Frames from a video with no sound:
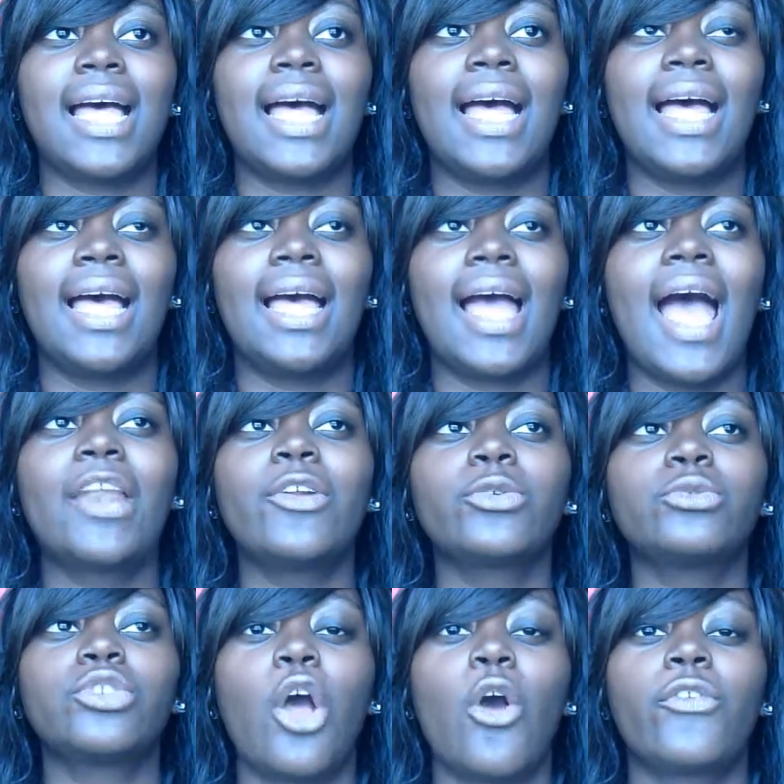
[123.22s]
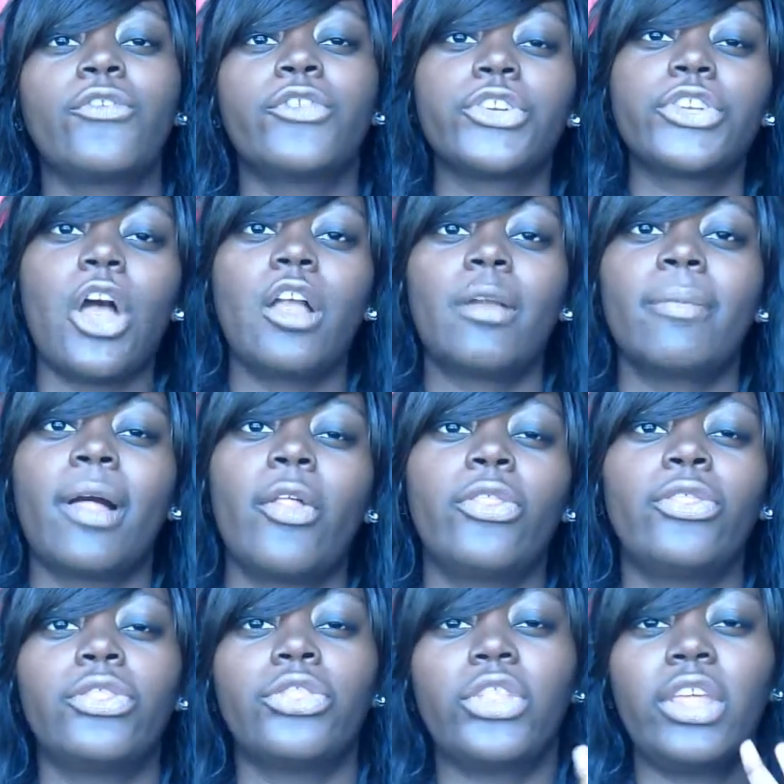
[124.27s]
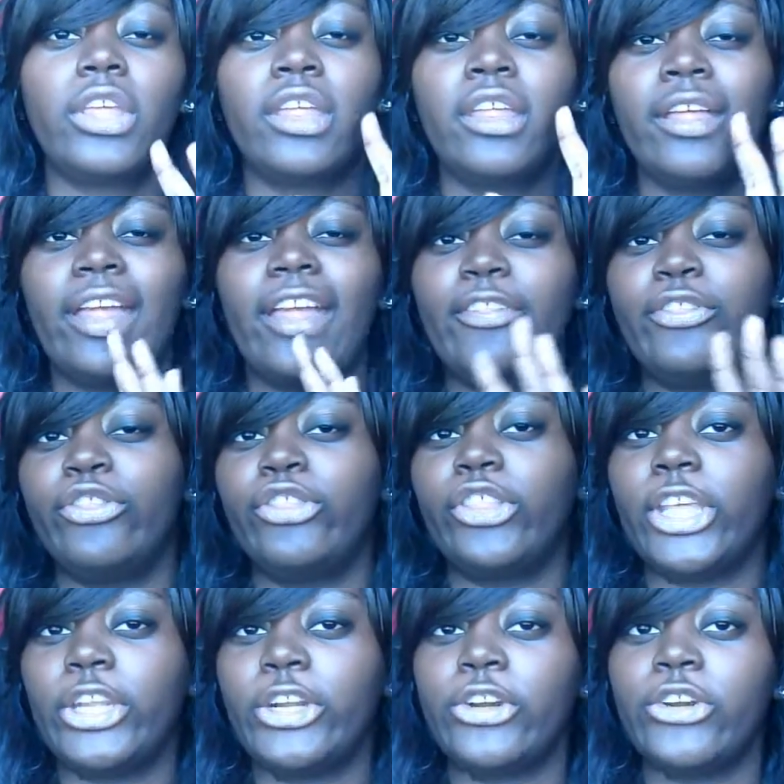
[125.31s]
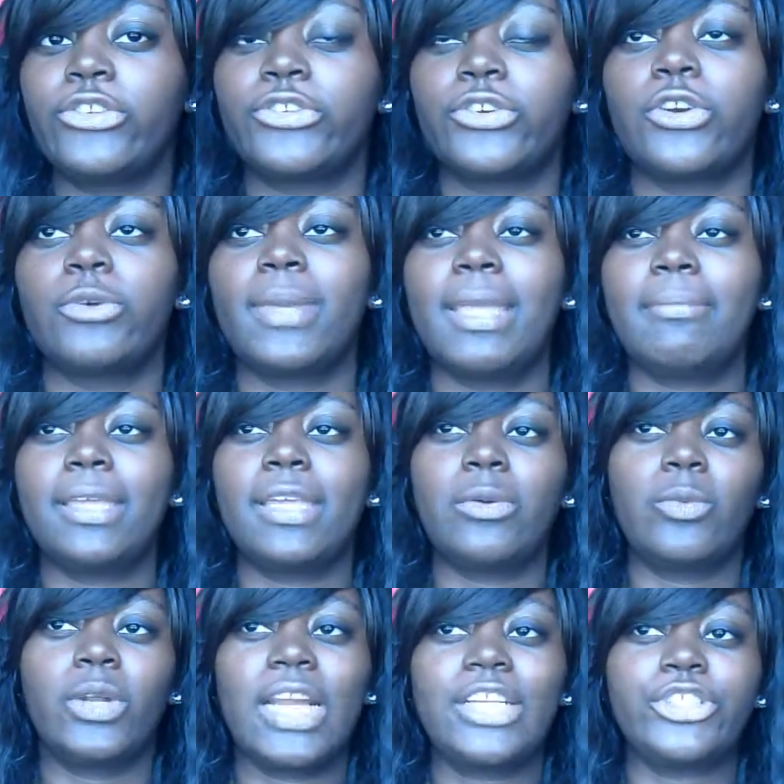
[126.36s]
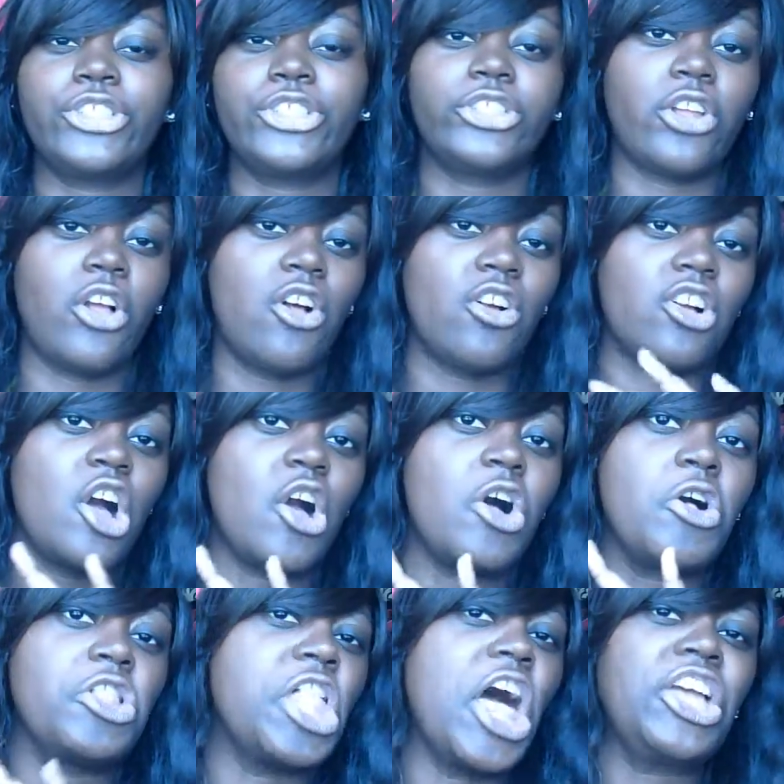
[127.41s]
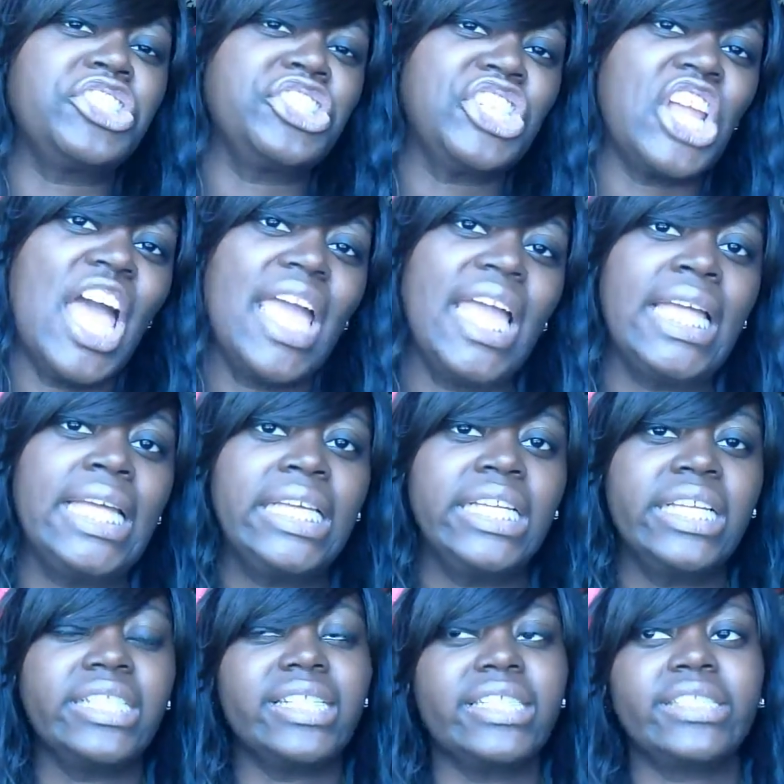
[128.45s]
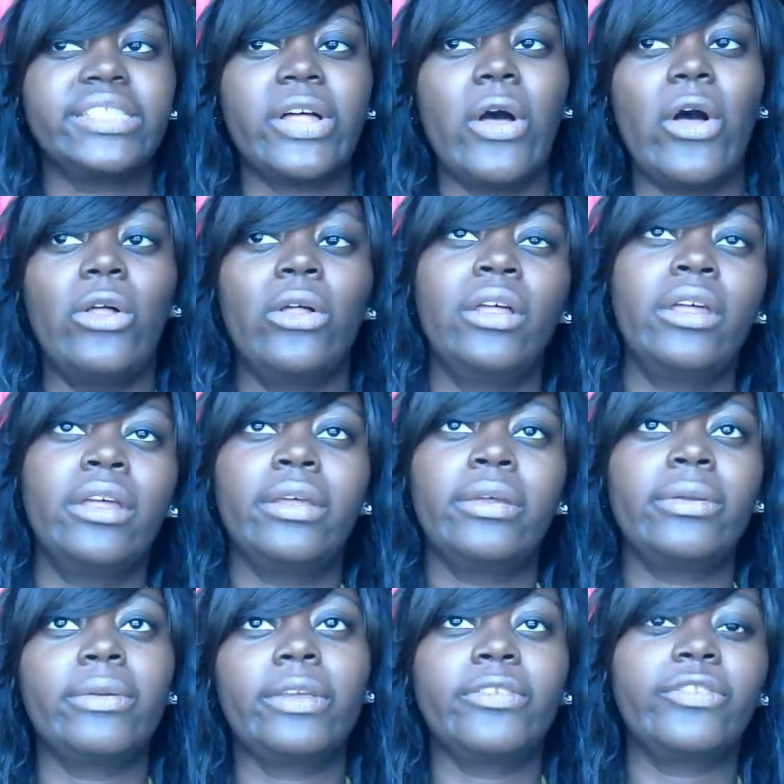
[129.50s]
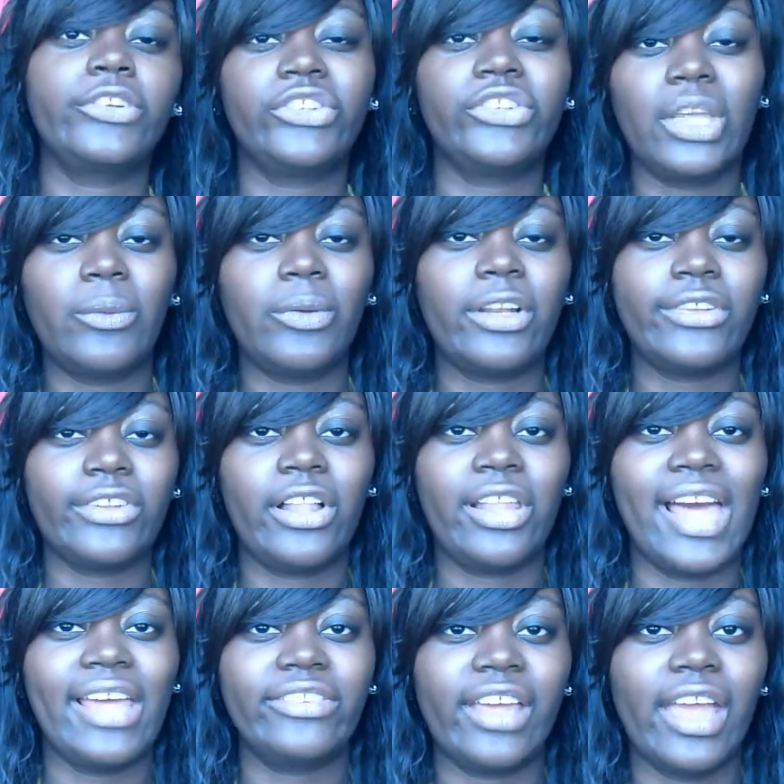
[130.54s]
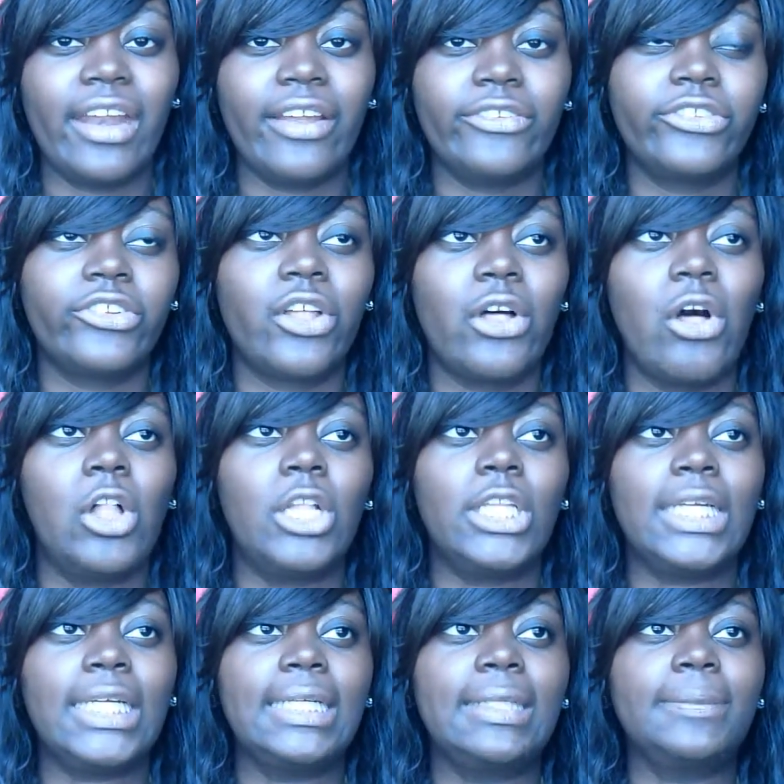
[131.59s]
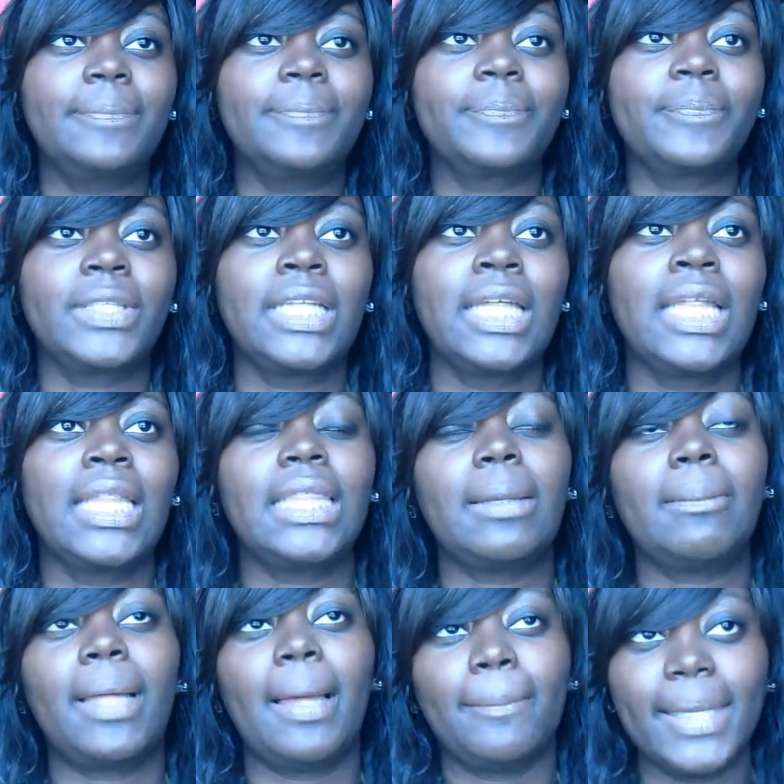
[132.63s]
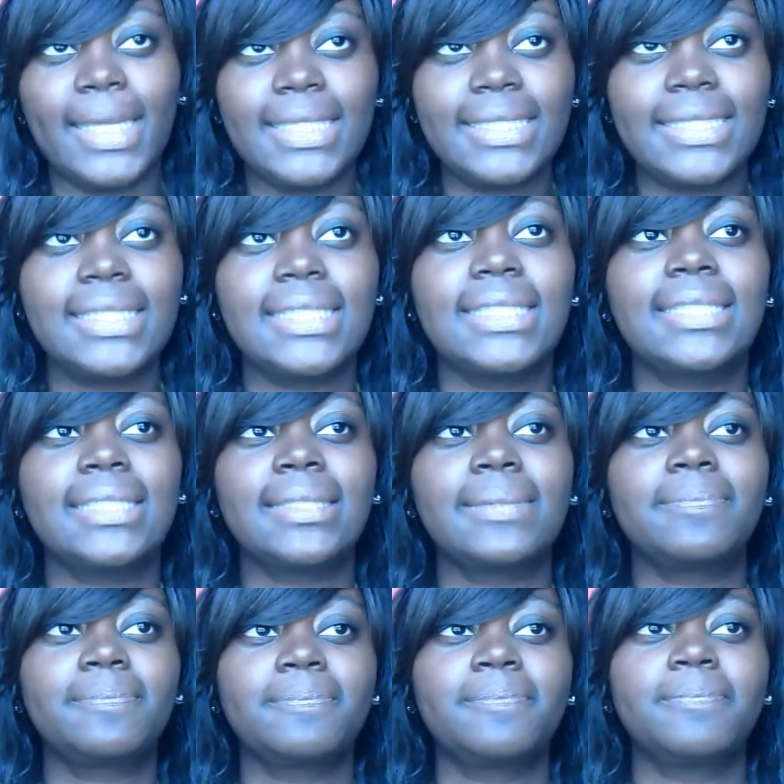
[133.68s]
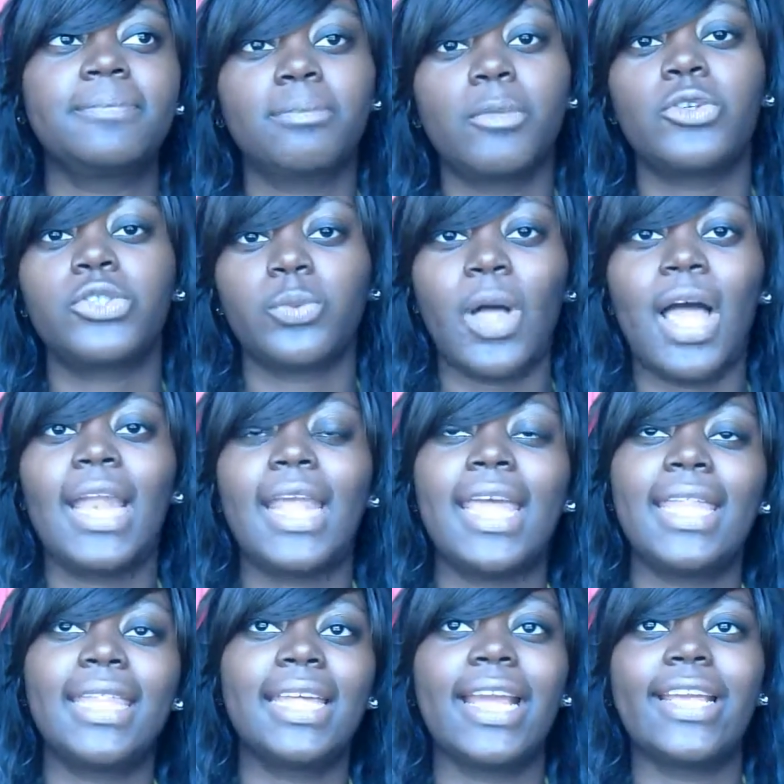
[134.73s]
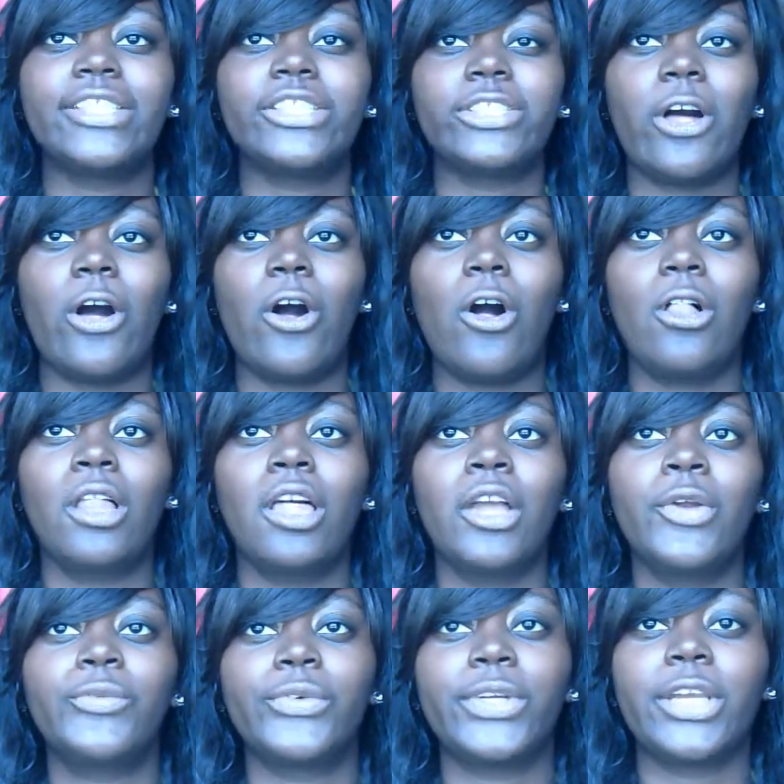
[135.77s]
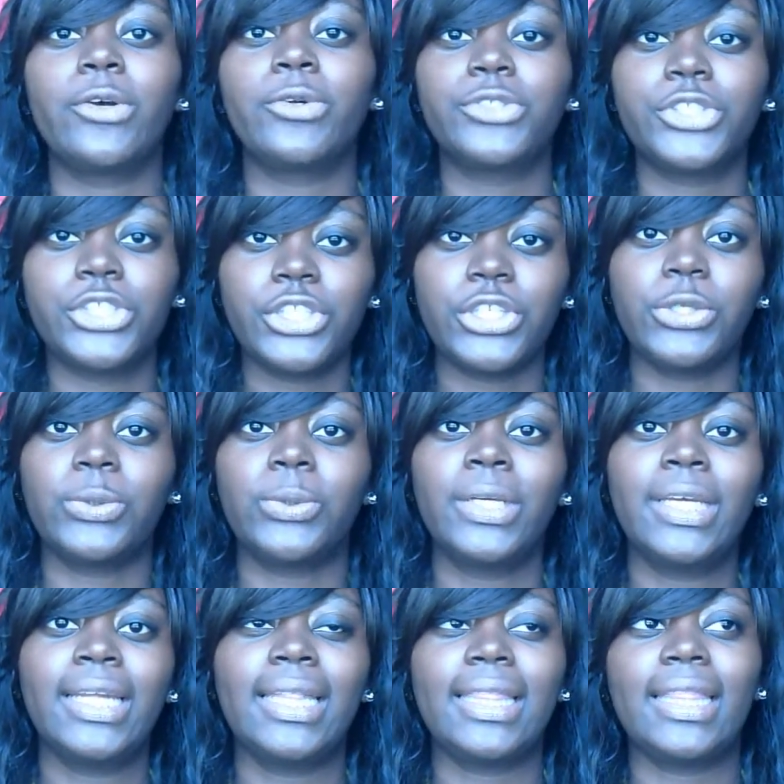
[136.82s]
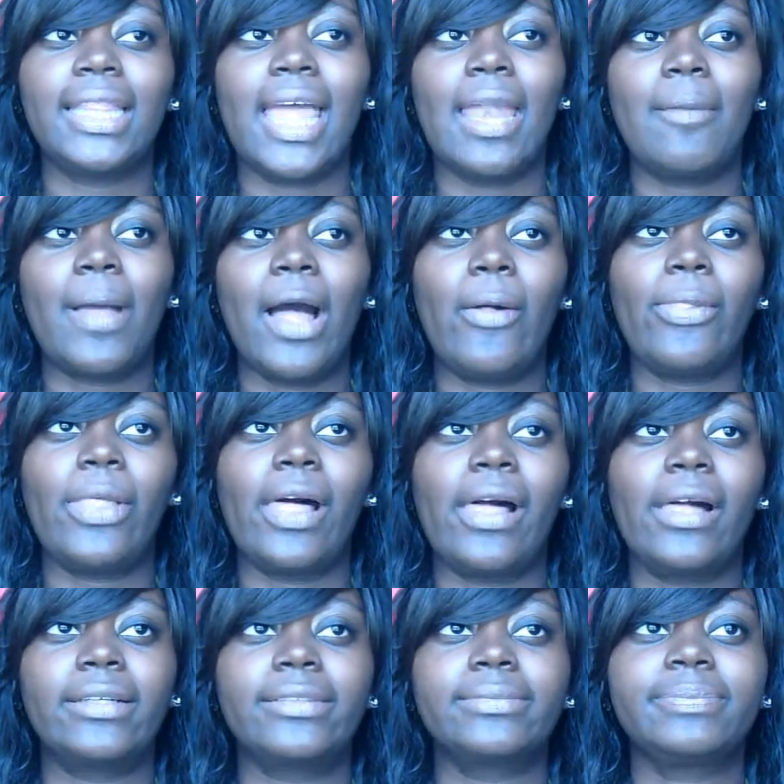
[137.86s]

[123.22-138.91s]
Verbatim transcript: uh, I don't know if you're talking about the in theaters or maybe what I just saw last night because I saw, if you're saying what I saw last night, I saw um, The Muppets, Most Wanted, and then I saw Rio 2. Then about the